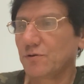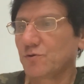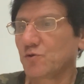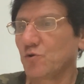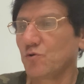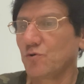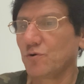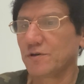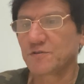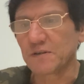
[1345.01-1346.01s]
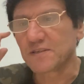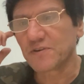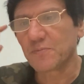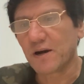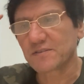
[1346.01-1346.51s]
to
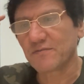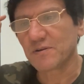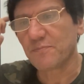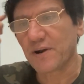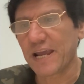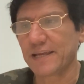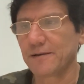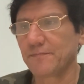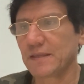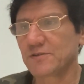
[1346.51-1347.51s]
specific parts of the brain.